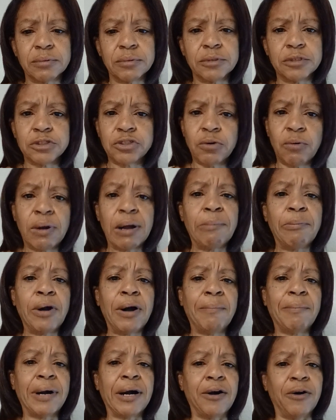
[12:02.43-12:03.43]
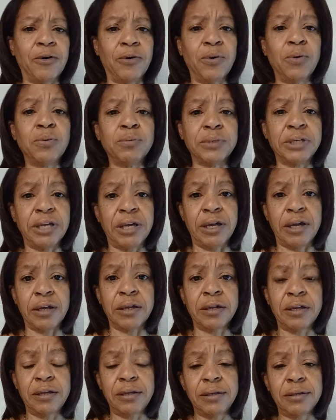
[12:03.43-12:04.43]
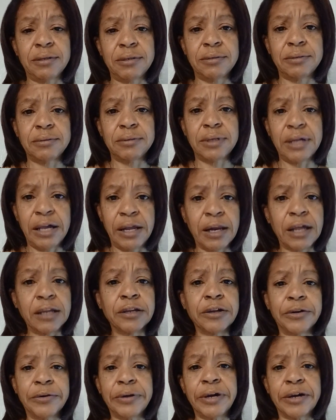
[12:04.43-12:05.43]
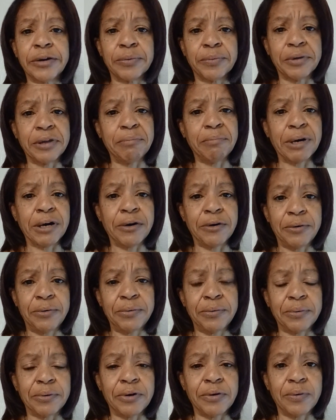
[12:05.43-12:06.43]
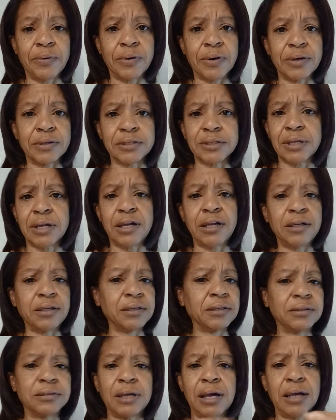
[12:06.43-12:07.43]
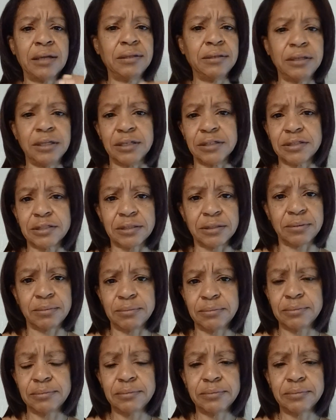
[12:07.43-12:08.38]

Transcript: So I bought my own deck and I learned how to read my own cards. Like, listen,